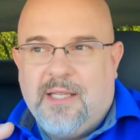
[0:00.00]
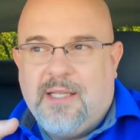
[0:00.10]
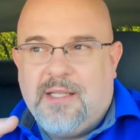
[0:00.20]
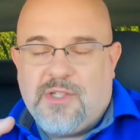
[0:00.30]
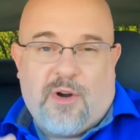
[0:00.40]

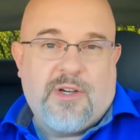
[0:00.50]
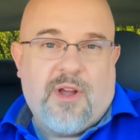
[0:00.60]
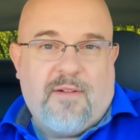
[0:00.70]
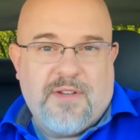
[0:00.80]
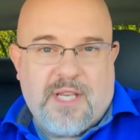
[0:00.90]
starts
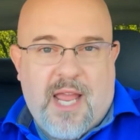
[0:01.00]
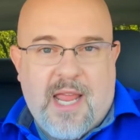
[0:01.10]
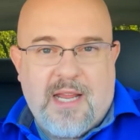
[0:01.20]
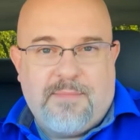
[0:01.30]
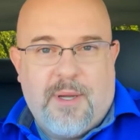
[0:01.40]
off as
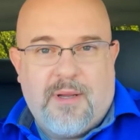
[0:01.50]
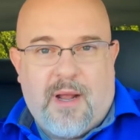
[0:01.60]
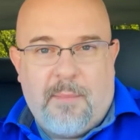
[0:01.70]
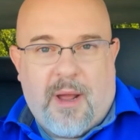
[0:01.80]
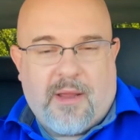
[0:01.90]
8, but
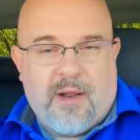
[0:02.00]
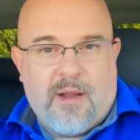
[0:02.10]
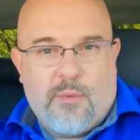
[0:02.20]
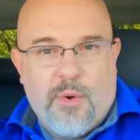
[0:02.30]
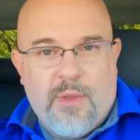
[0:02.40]
I'm not
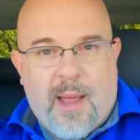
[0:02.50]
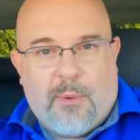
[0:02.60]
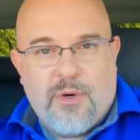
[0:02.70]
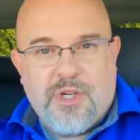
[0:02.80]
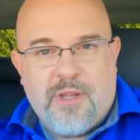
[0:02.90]
going to ruin that
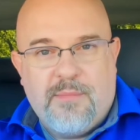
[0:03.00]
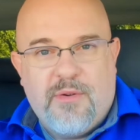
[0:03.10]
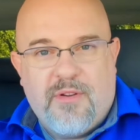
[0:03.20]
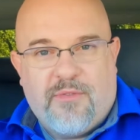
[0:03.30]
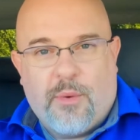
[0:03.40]
portion of the
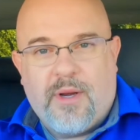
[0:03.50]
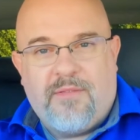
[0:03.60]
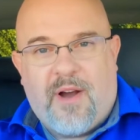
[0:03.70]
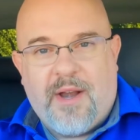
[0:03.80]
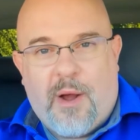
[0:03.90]
movie for you to
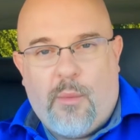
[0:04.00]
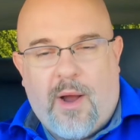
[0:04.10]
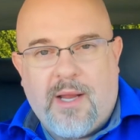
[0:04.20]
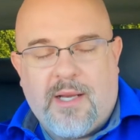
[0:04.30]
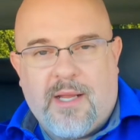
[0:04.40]
find out
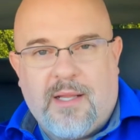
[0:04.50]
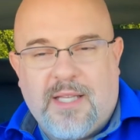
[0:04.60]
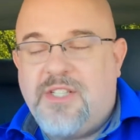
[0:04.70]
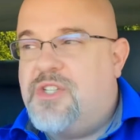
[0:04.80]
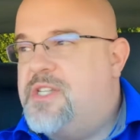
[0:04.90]
why it
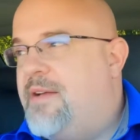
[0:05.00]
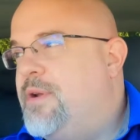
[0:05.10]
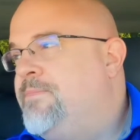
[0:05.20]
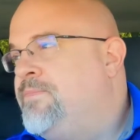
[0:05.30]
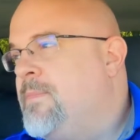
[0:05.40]
leads to 7.